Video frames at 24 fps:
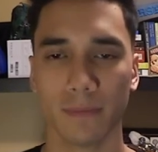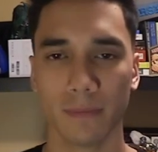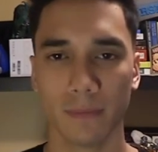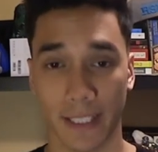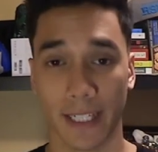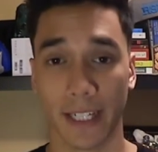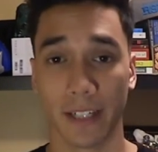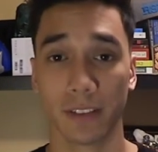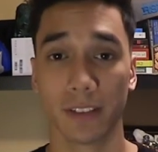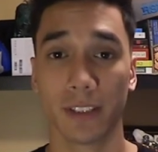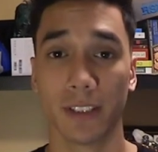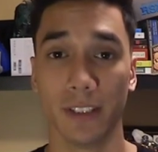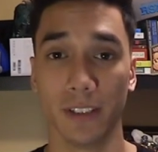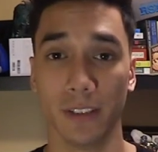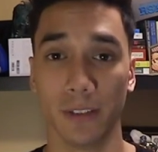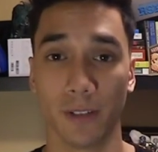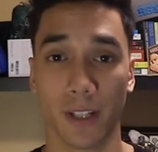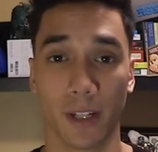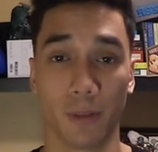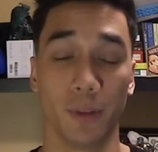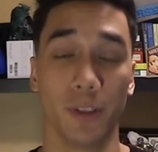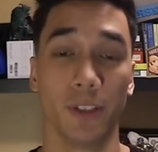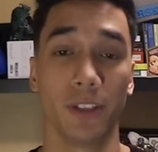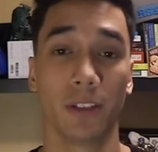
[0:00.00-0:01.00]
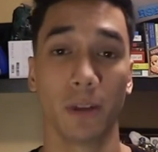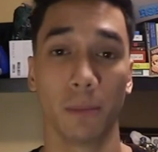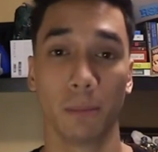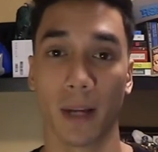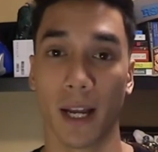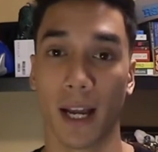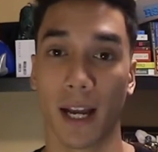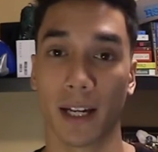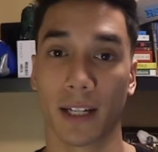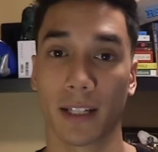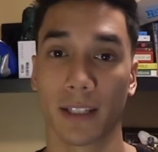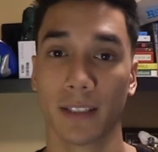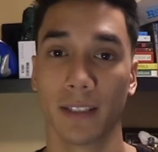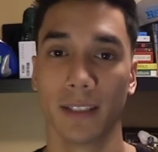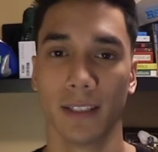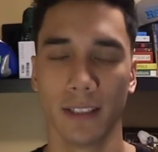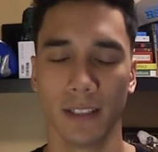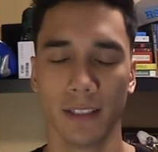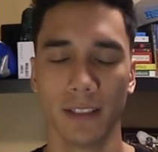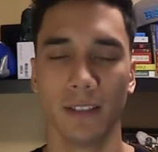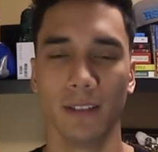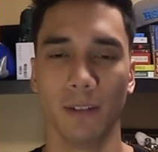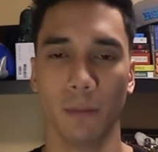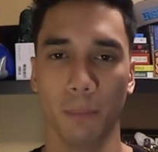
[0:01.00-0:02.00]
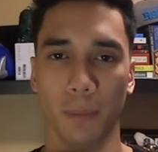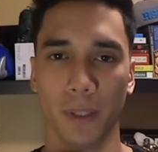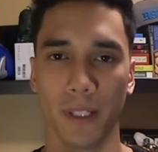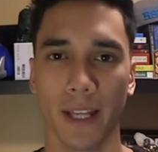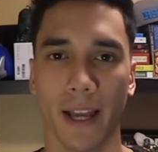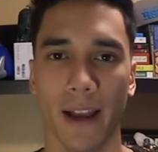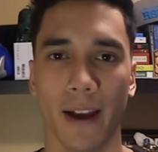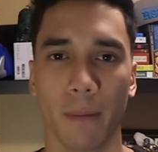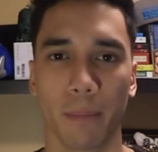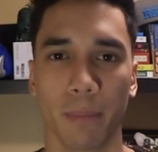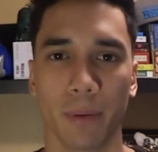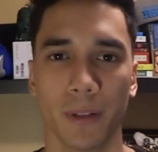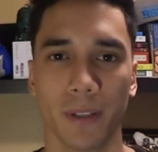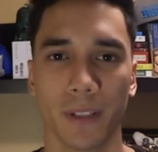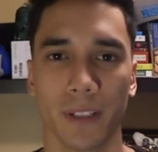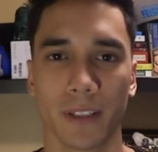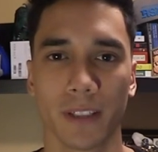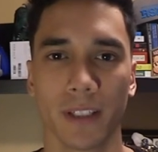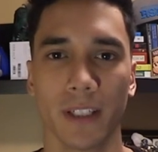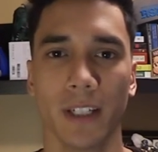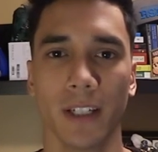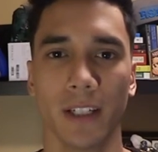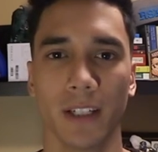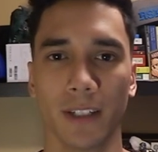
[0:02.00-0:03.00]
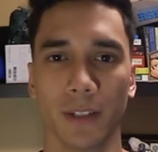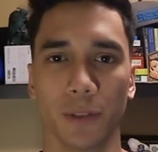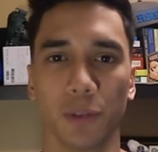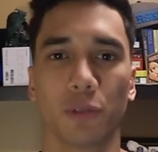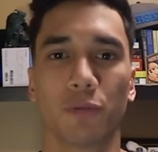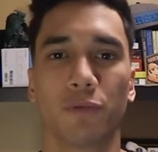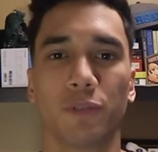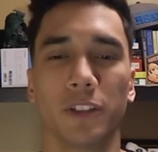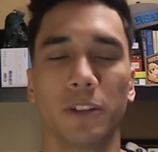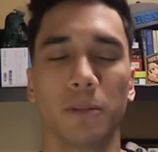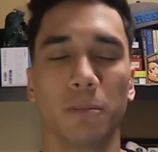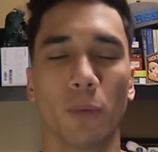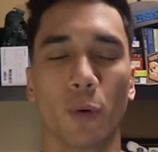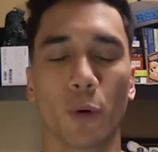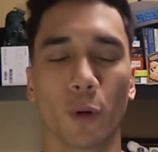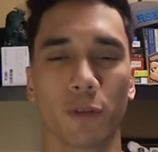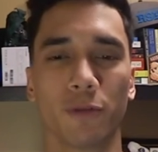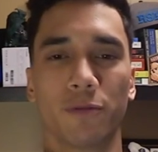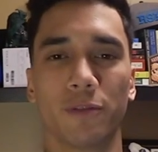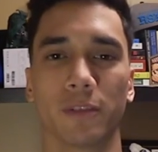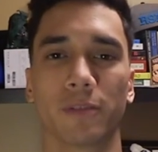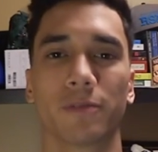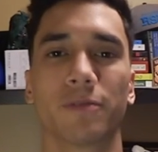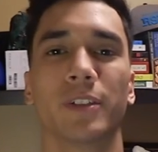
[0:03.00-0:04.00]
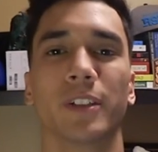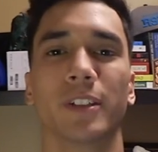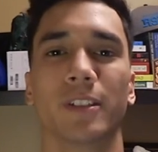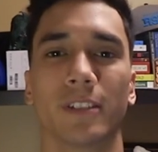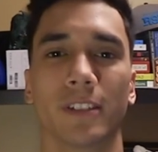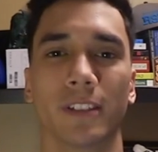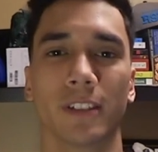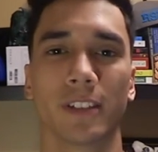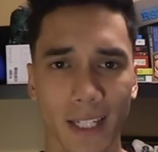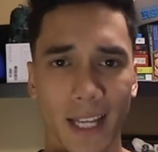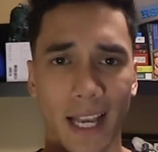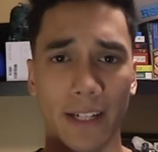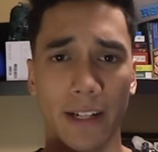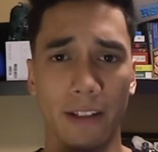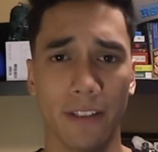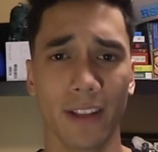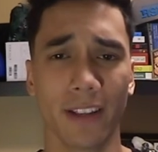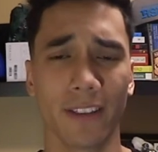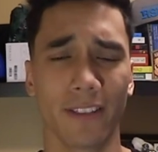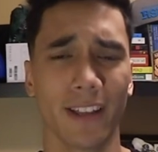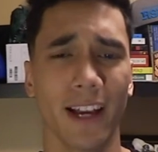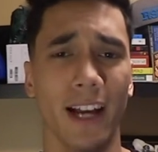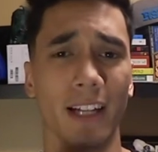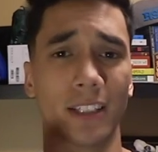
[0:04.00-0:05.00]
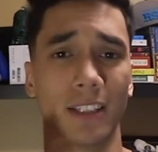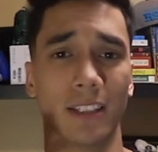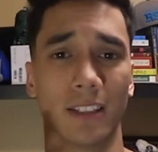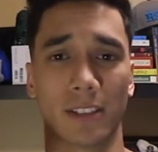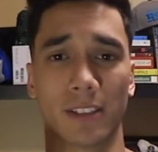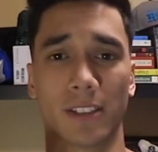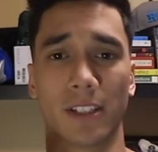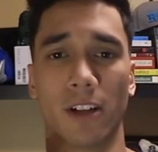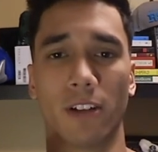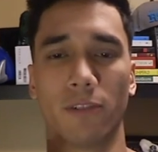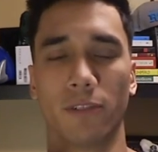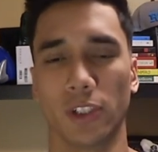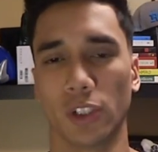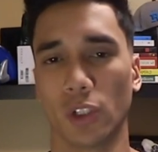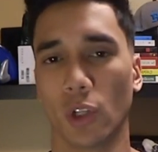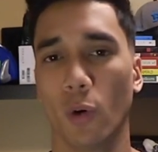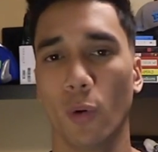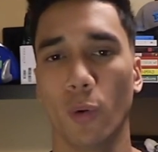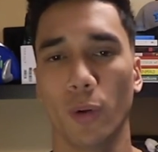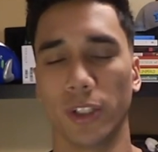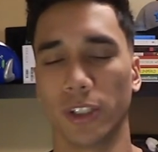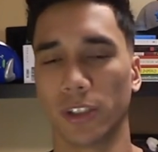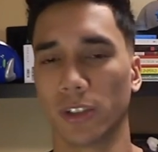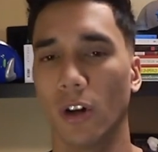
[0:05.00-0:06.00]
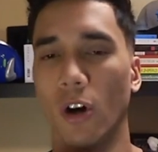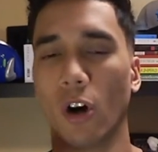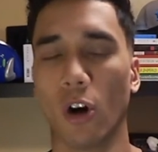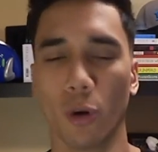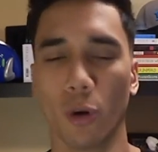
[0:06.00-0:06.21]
I guarantee you that when you come back, you'll be happier, you'll feel more fulfilled. And I think that in itself is always